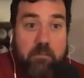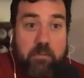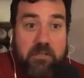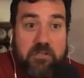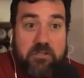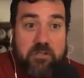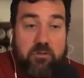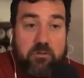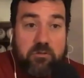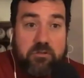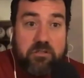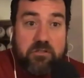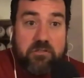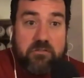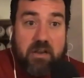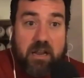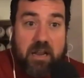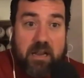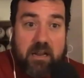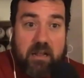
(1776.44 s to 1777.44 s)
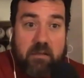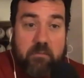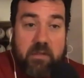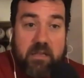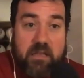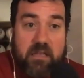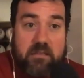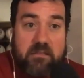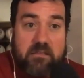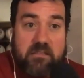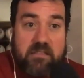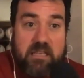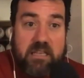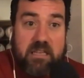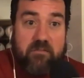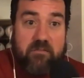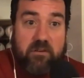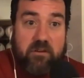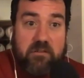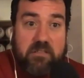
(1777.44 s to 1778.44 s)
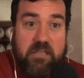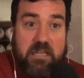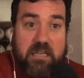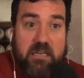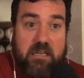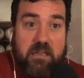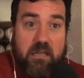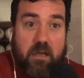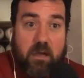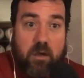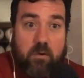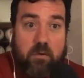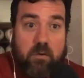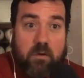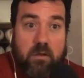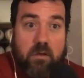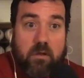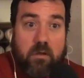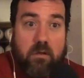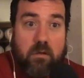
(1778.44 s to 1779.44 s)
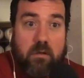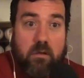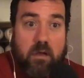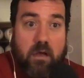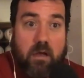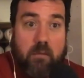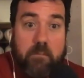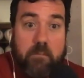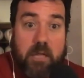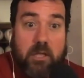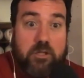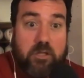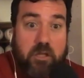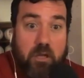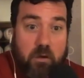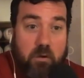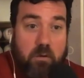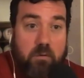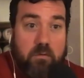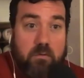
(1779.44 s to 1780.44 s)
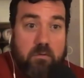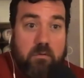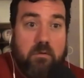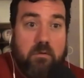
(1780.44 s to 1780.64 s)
a bunch of Hoosiers, right? I mean, Stever, D'Lo, Milto.